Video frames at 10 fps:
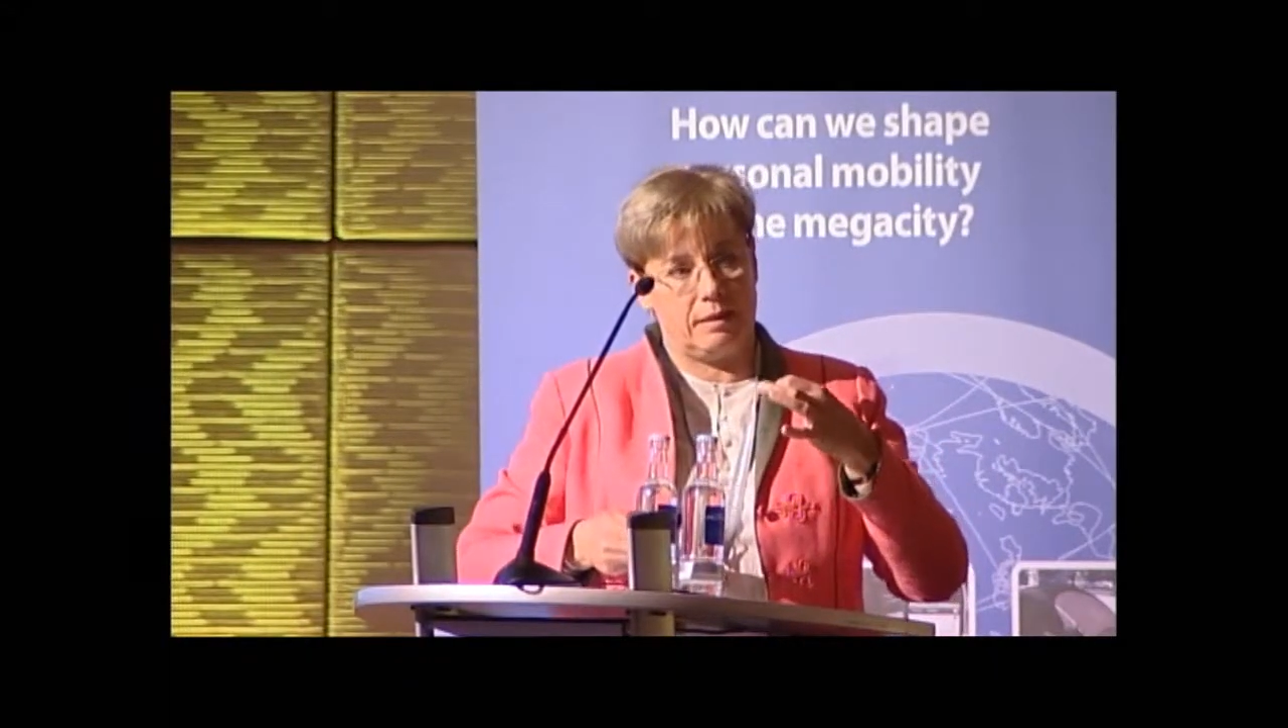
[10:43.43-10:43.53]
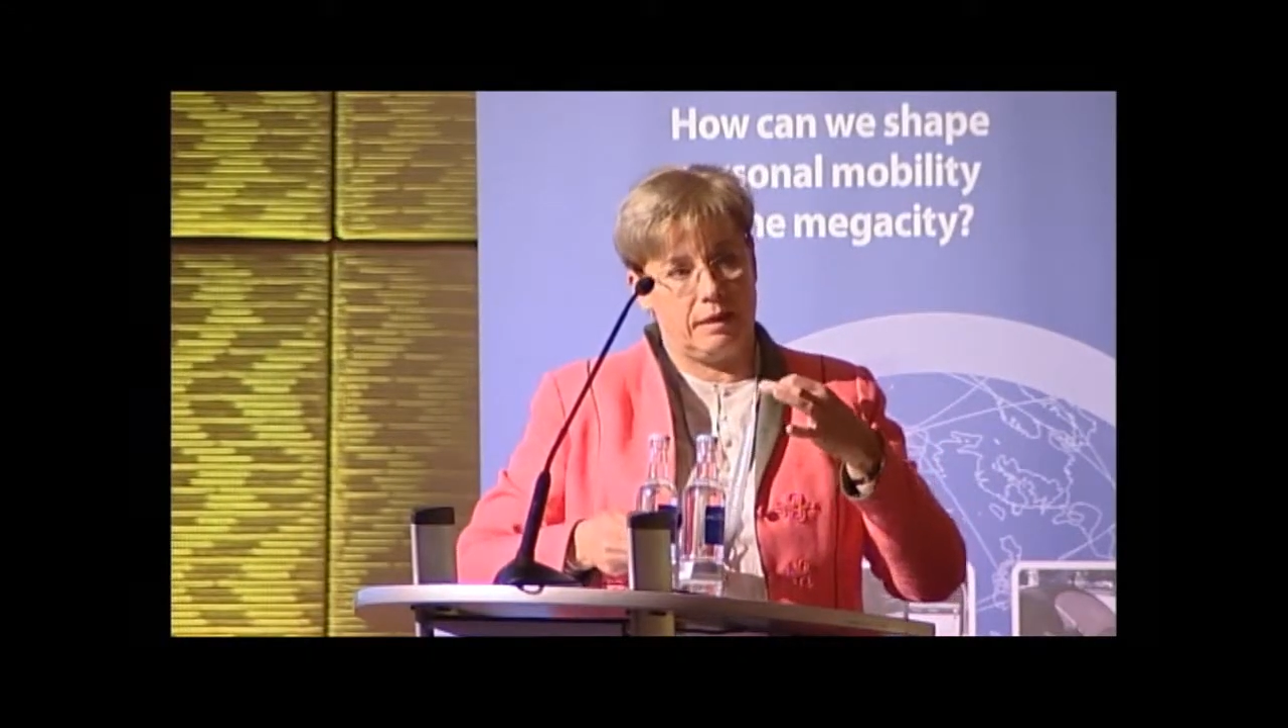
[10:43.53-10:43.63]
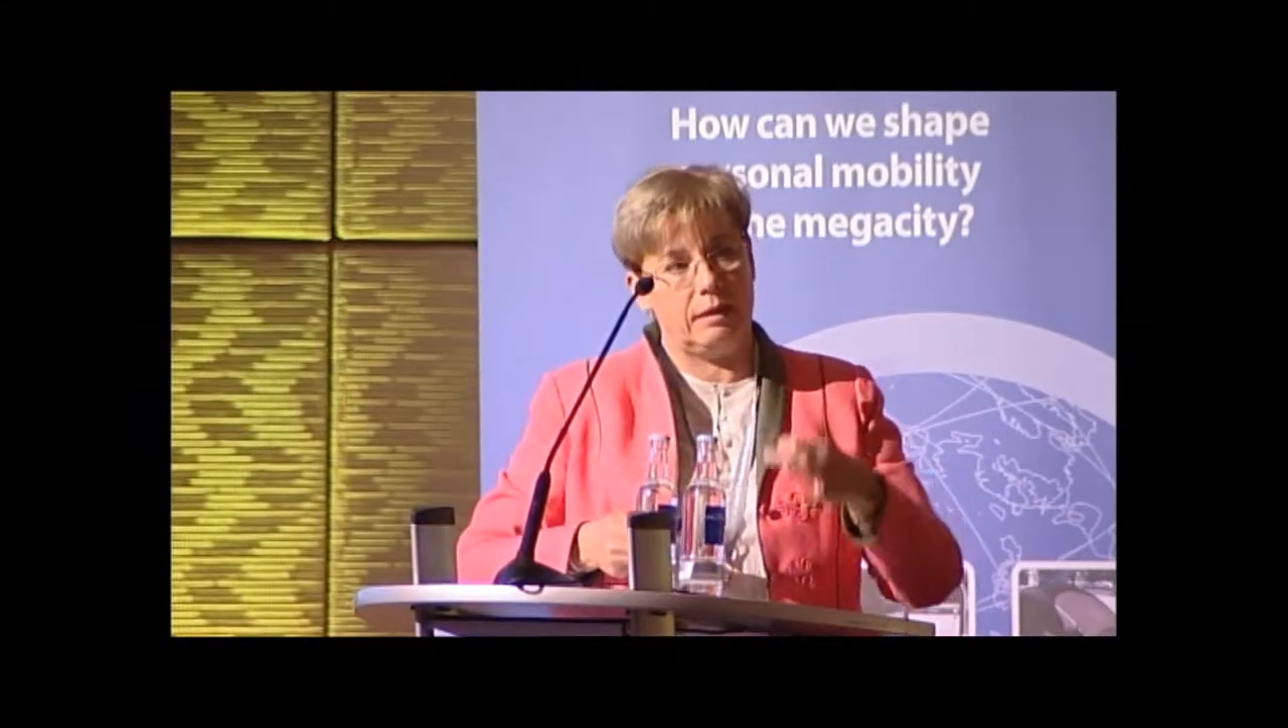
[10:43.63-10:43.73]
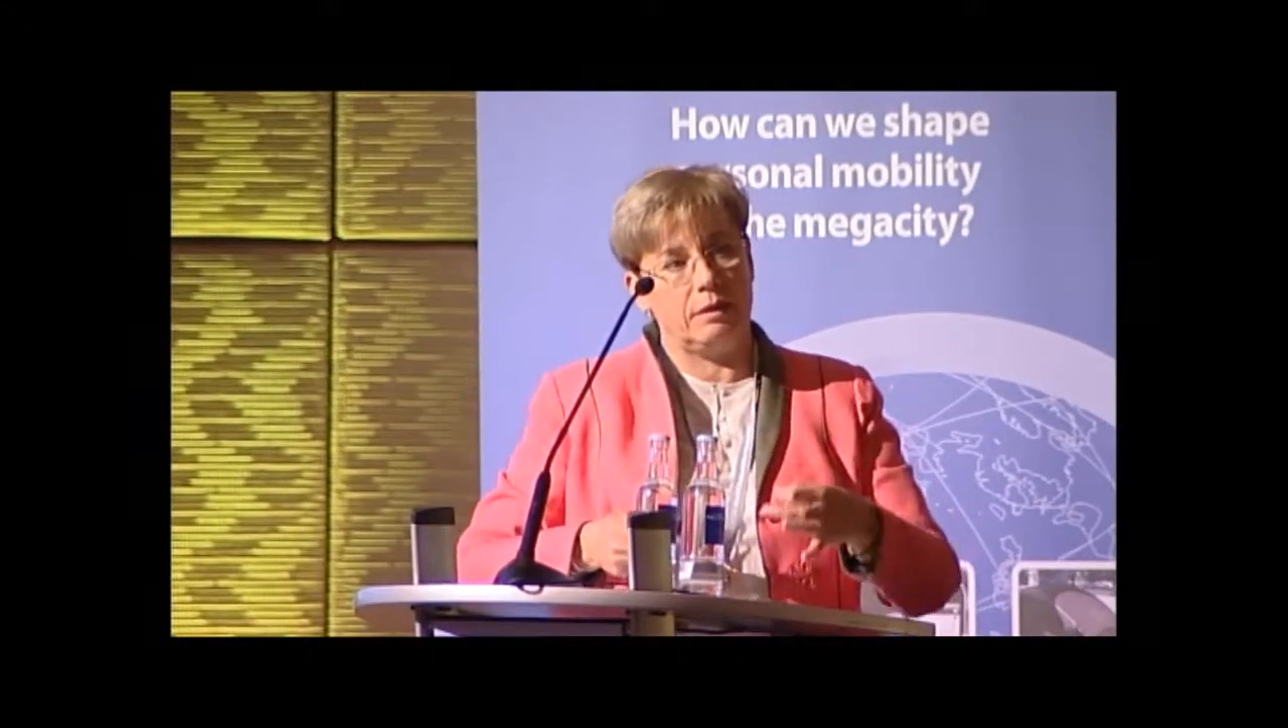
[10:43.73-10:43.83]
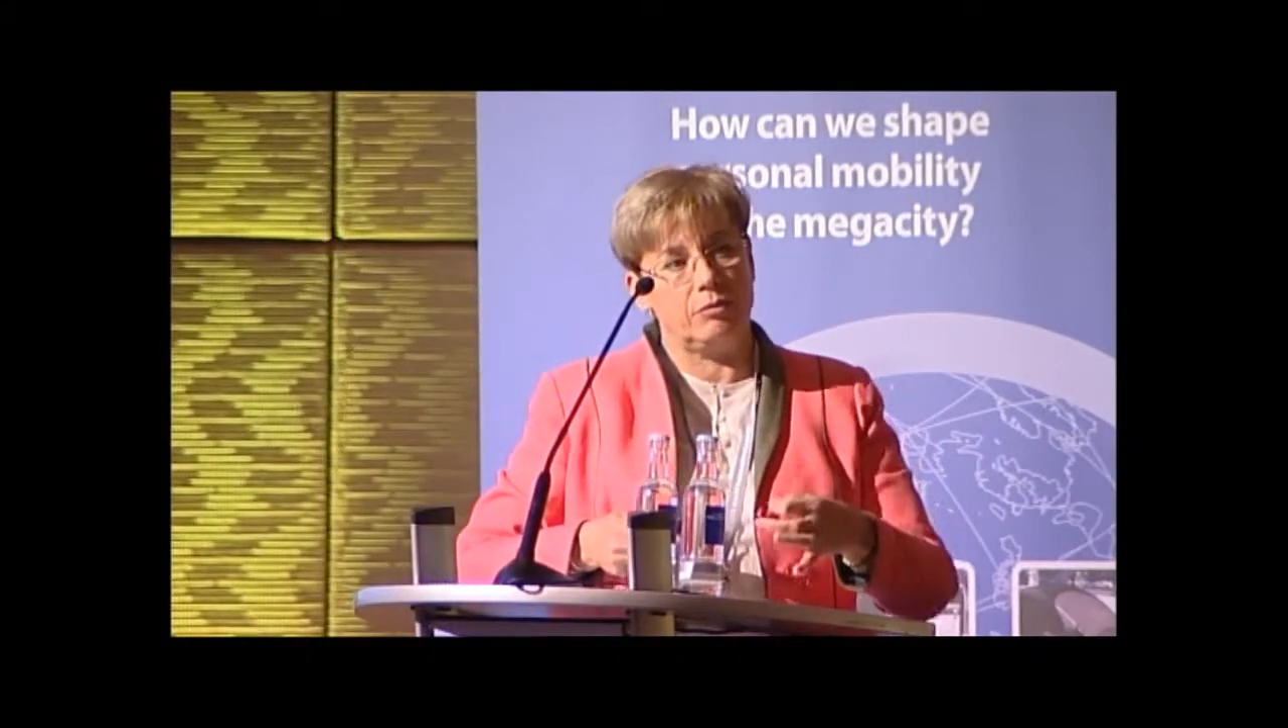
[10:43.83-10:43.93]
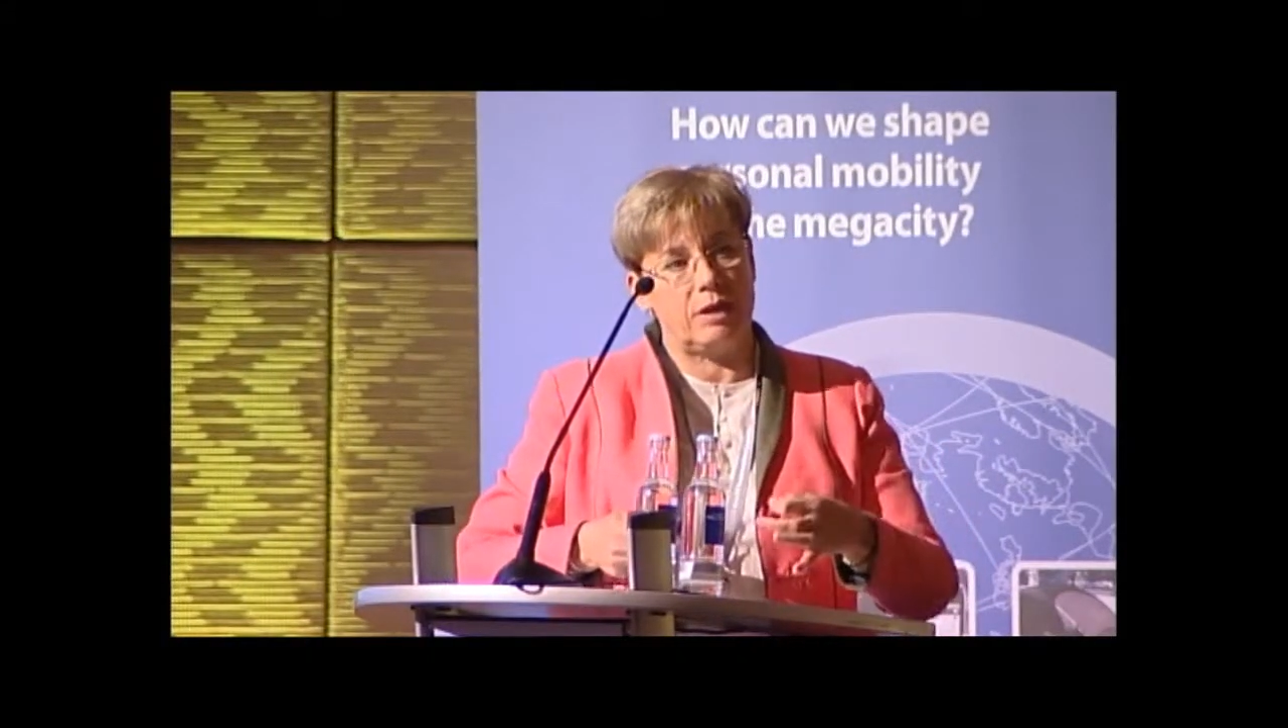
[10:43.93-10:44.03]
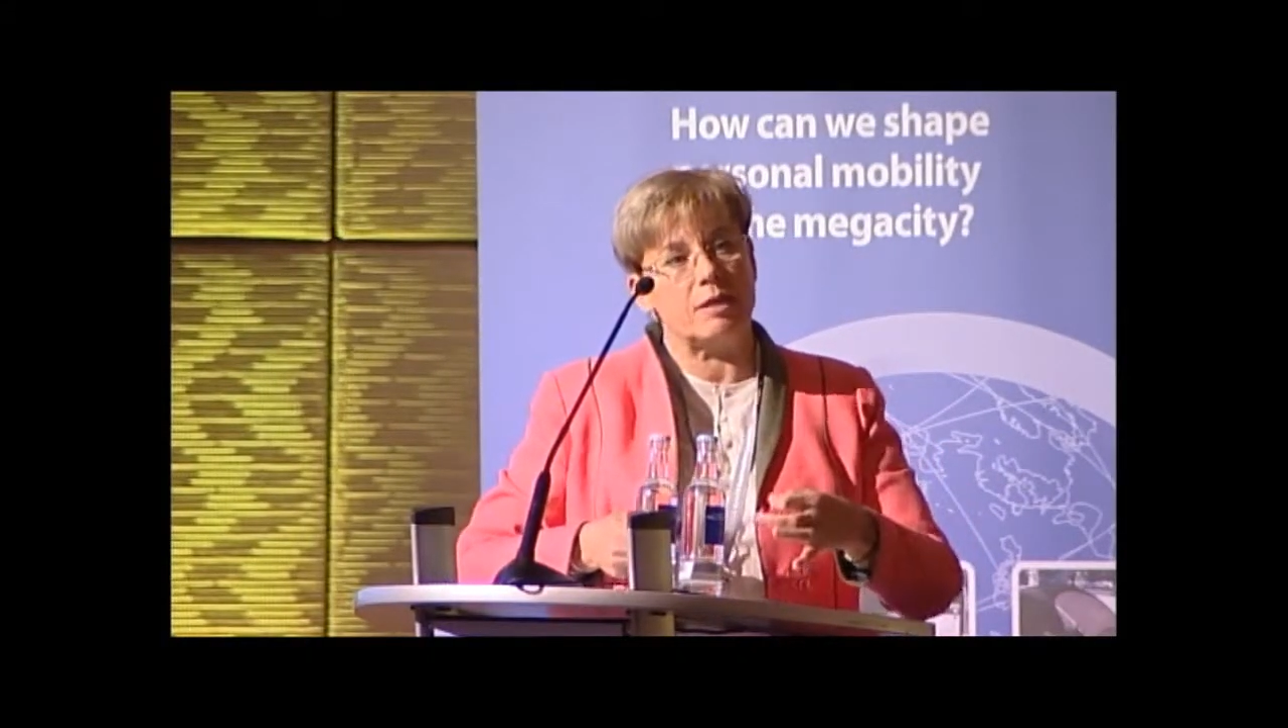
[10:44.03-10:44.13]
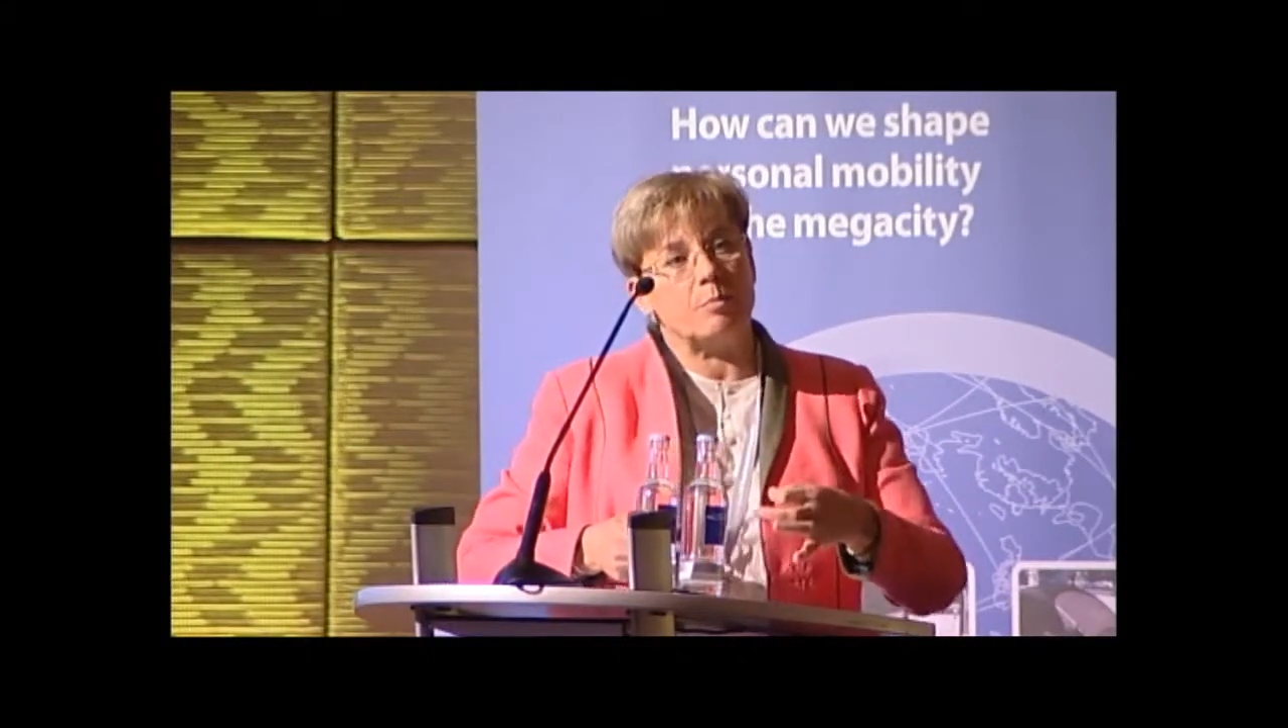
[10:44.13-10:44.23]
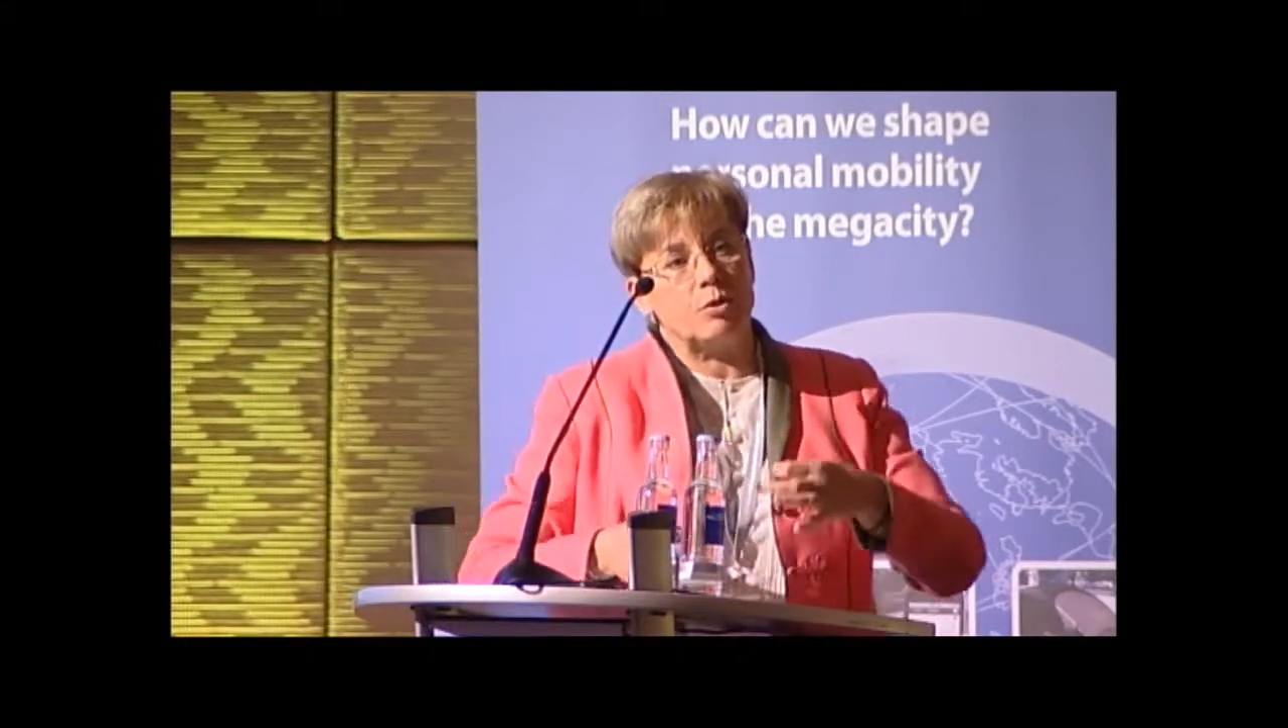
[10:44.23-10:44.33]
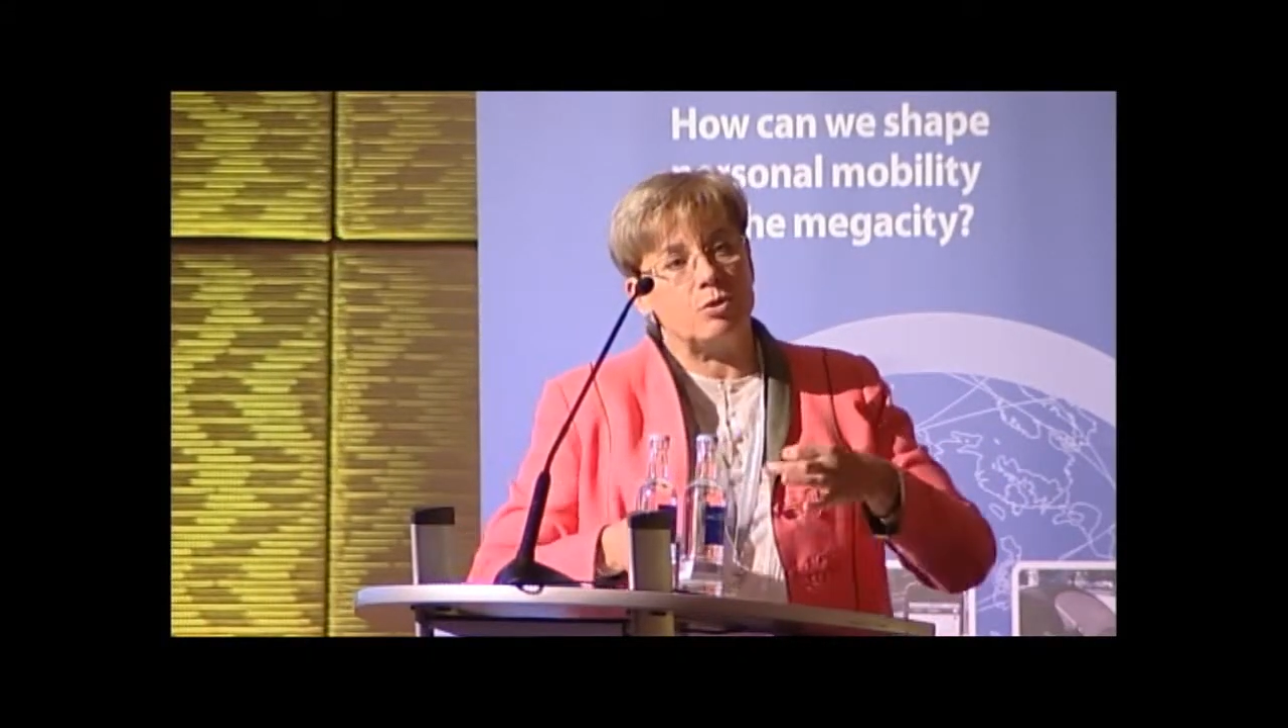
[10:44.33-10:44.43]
inland transport